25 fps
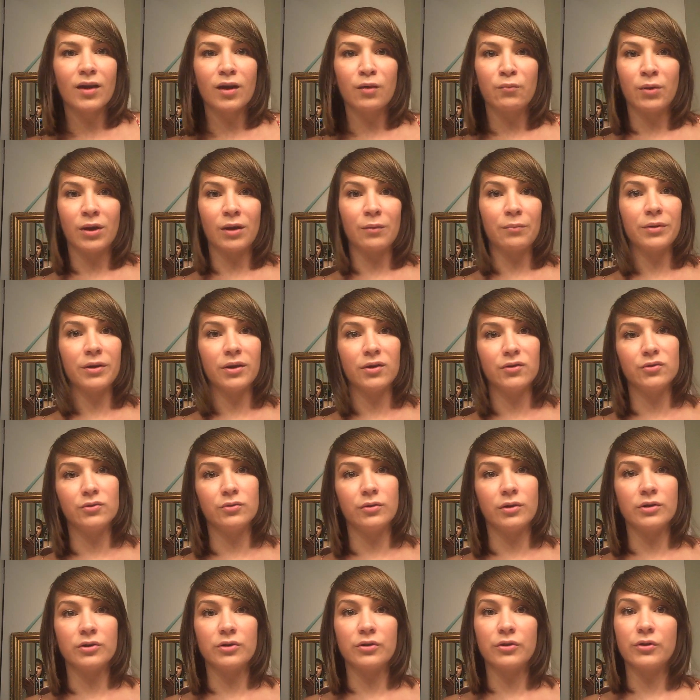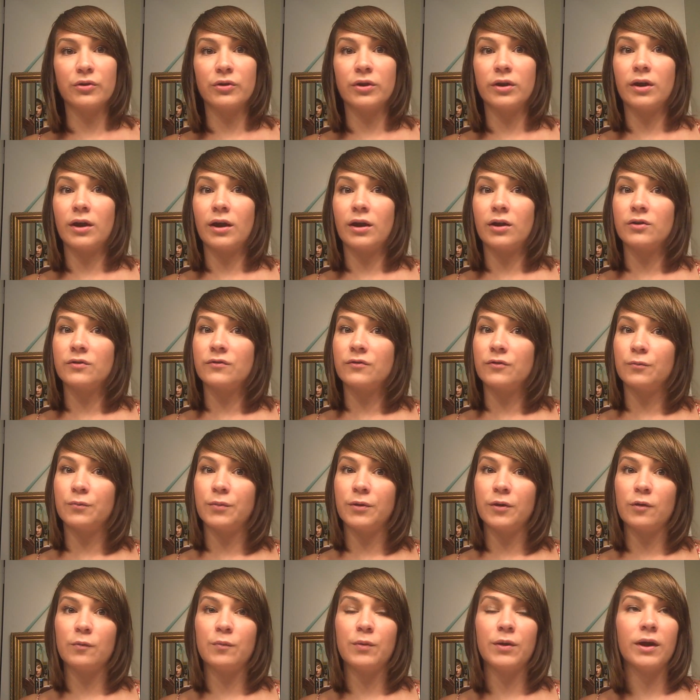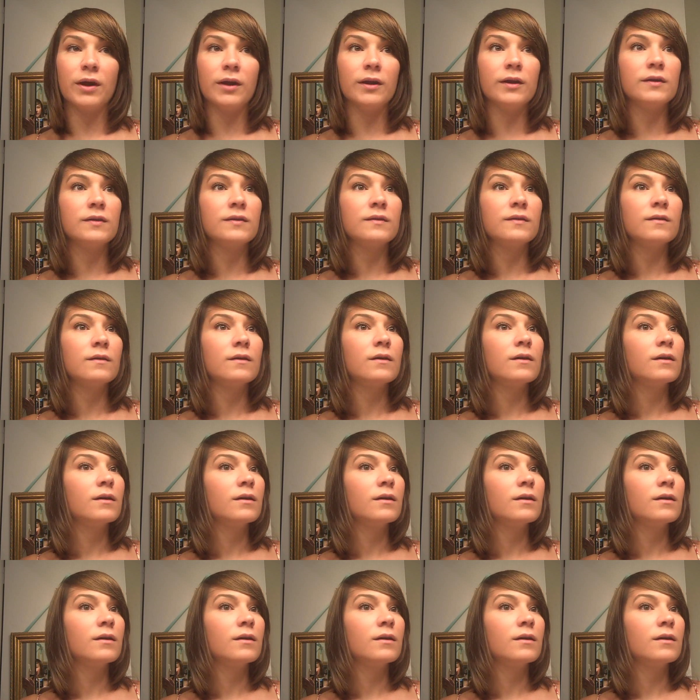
I'm not paying $230 for a pair of panties.